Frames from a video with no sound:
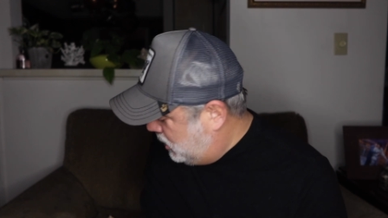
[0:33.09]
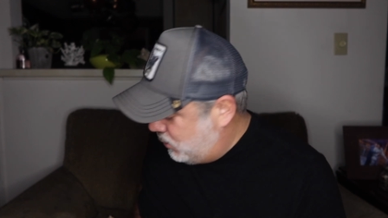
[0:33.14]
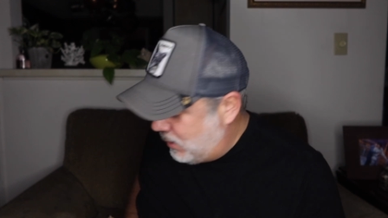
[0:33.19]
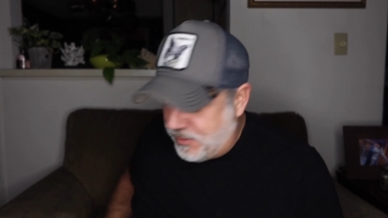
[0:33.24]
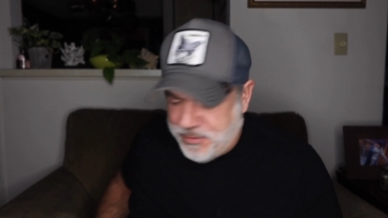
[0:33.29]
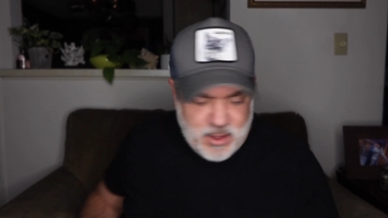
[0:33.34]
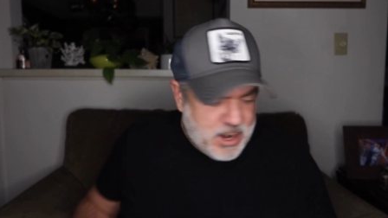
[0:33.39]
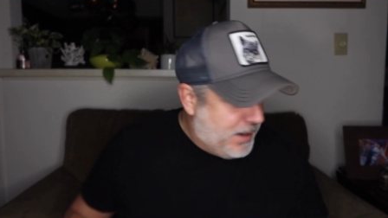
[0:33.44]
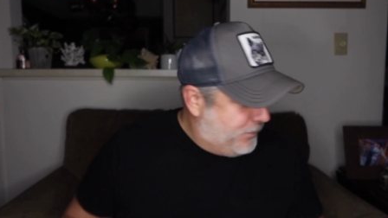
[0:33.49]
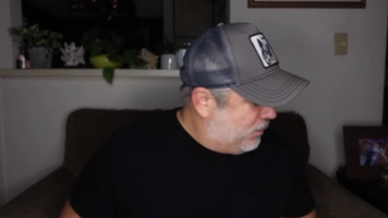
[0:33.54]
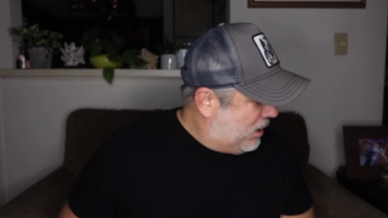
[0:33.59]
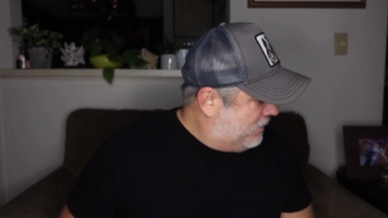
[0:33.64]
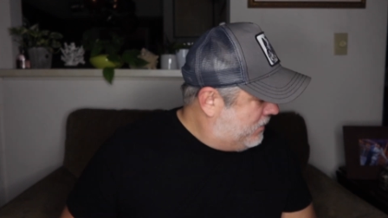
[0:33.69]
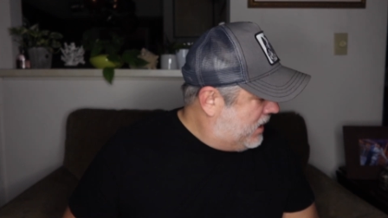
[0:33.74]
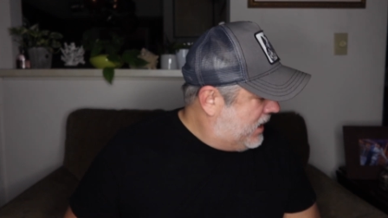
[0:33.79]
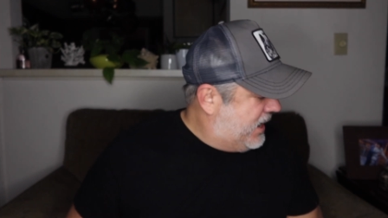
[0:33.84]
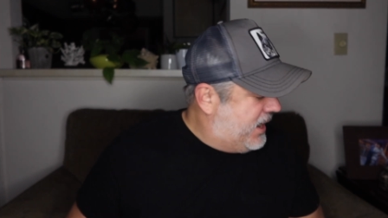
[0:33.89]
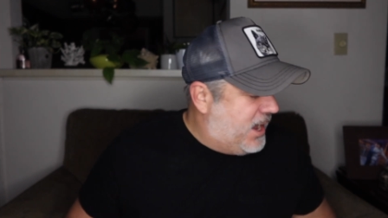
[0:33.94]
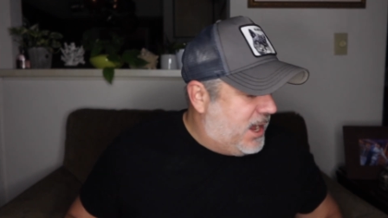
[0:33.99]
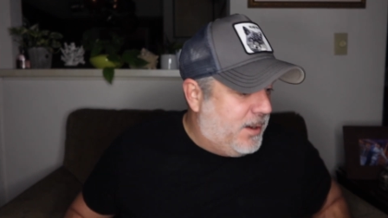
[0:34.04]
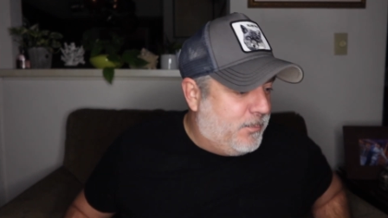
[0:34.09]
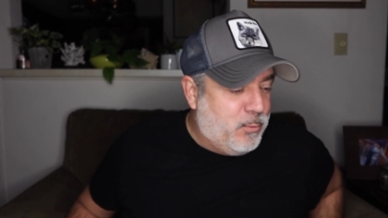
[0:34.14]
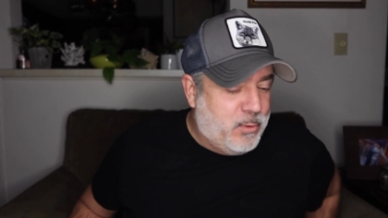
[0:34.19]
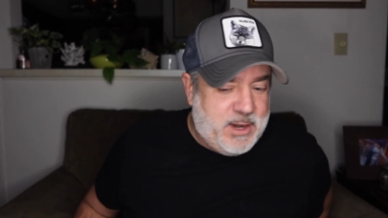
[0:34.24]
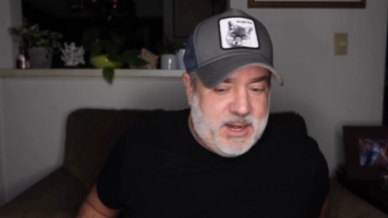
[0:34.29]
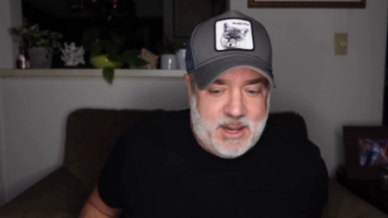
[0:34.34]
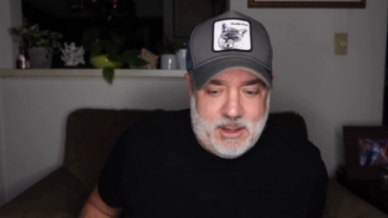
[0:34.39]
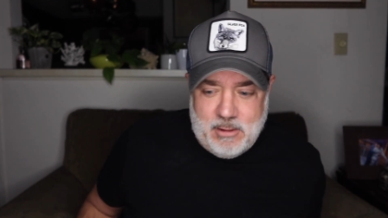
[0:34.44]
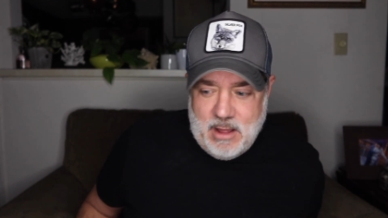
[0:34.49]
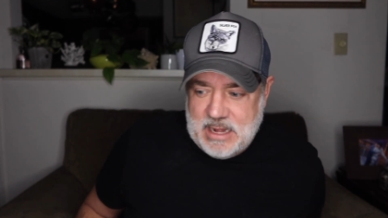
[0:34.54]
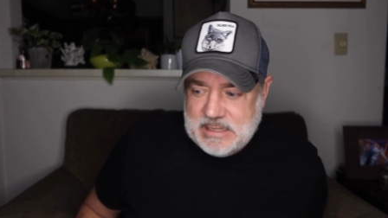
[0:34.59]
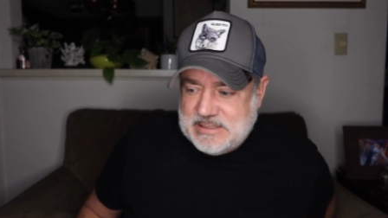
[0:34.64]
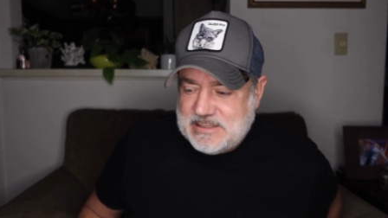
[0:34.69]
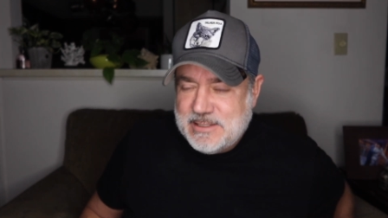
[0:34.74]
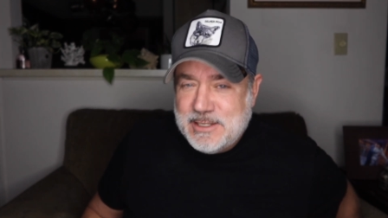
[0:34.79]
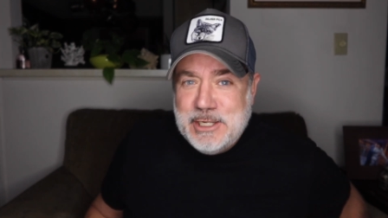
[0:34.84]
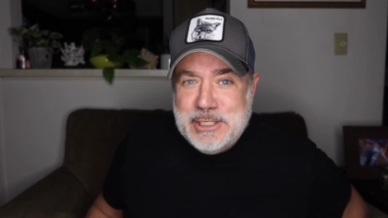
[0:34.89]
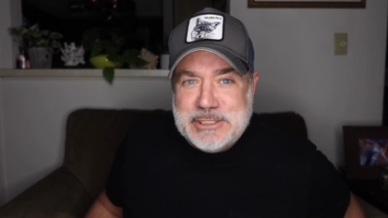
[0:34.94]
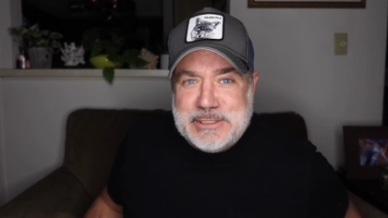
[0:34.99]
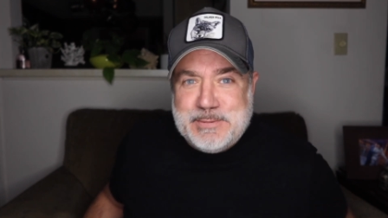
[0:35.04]
Well, I thought I brought my um, reading
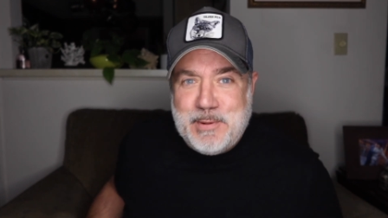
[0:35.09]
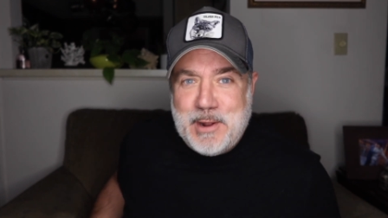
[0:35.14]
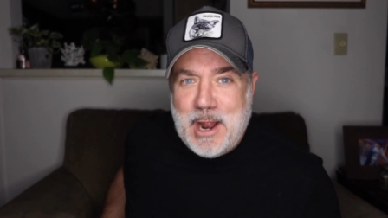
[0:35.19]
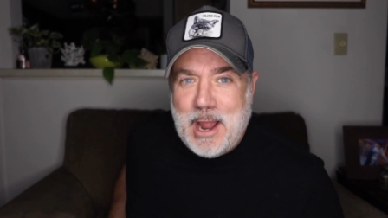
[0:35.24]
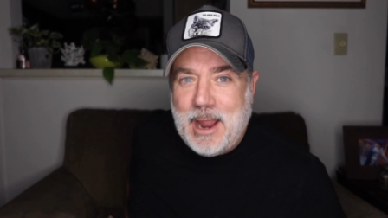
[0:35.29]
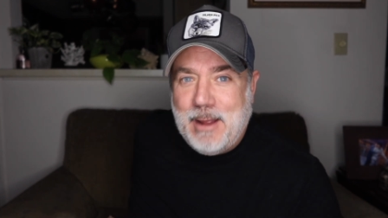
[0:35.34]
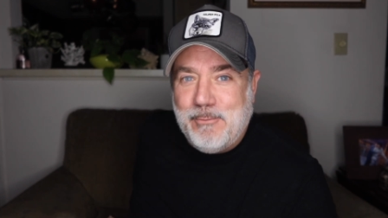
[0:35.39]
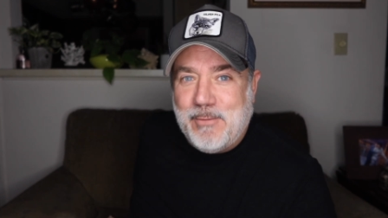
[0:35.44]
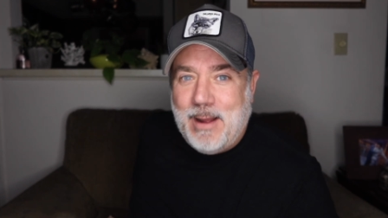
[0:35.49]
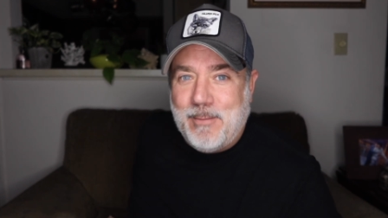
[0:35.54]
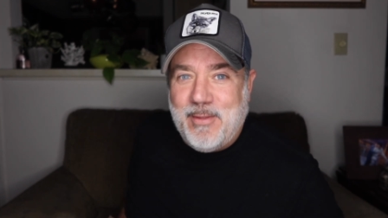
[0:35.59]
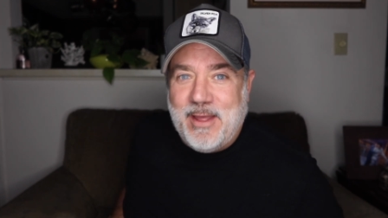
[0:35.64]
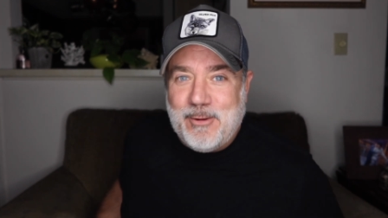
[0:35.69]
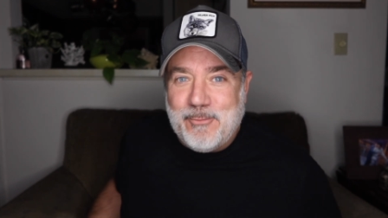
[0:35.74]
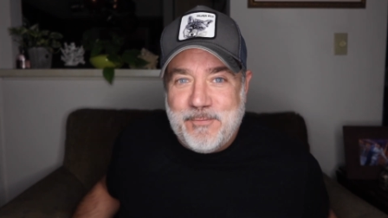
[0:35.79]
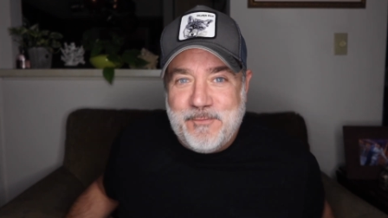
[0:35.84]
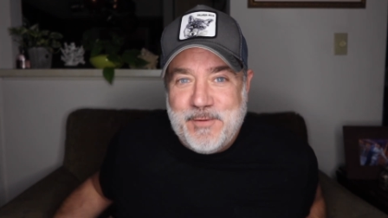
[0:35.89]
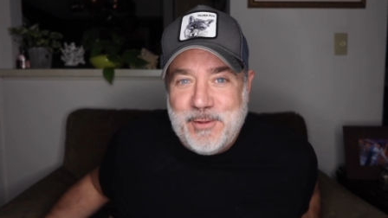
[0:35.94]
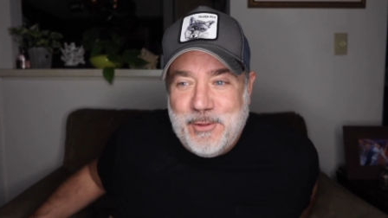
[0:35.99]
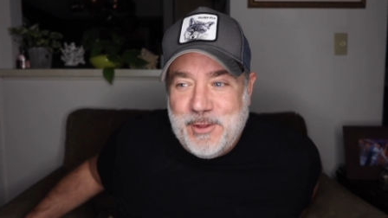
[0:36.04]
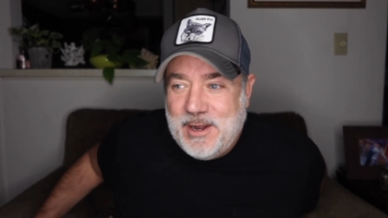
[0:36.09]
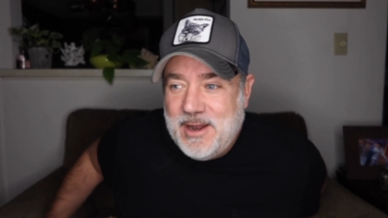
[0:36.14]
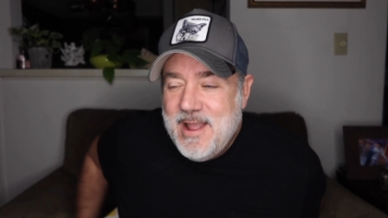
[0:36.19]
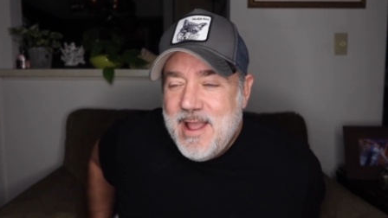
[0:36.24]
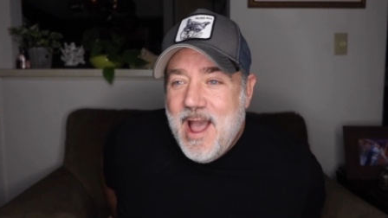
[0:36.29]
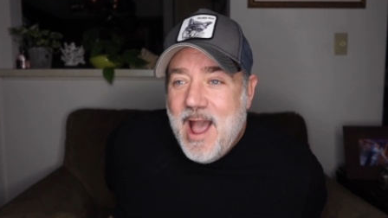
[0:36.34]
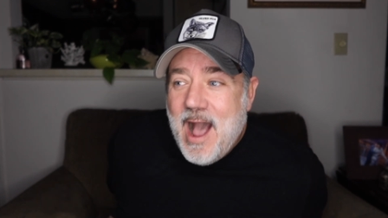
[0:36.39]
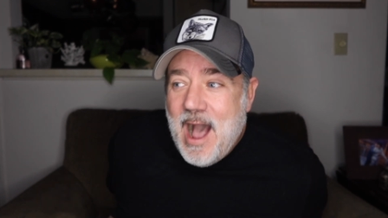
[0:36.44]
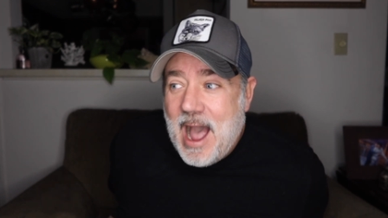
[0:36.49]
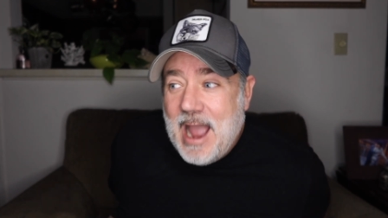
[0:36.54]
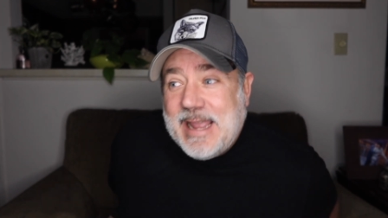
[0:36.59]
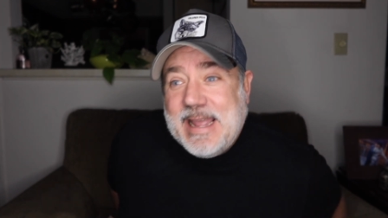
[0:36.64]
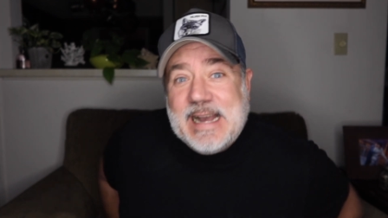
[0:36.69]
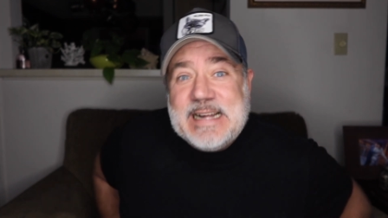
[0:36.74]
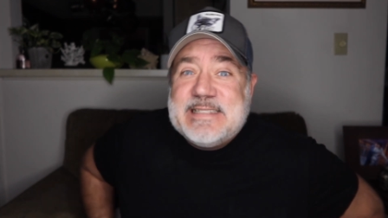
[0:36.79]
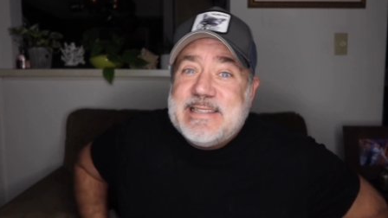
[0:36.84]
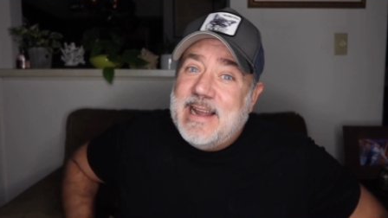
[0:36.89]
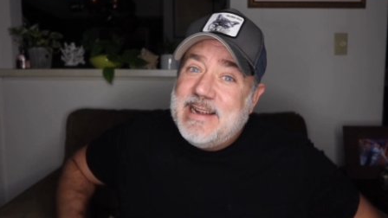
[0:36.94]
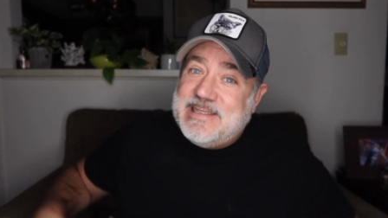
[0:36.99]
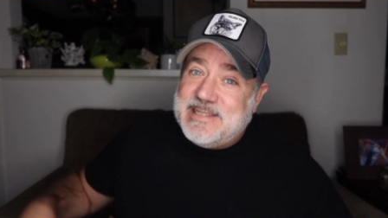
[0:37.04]
glasses, but I'm, I'm like feeling... I
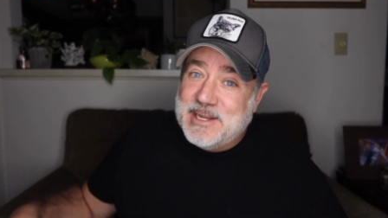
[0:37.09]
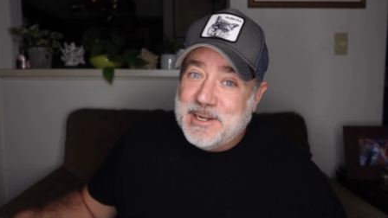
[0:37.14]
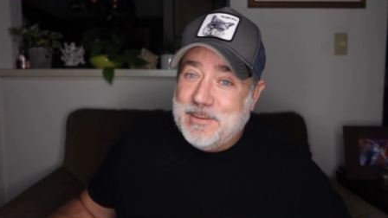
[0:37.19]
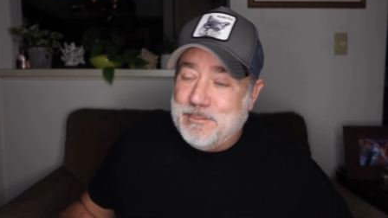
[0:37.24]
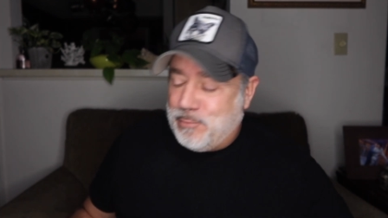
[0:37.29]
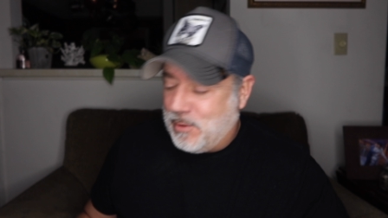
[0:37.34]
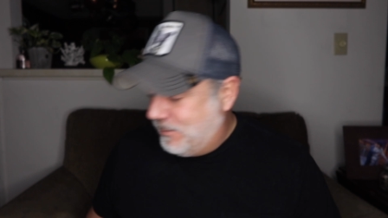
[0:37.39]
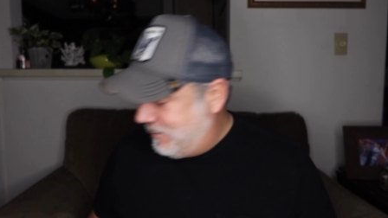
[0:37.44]
guess I didn't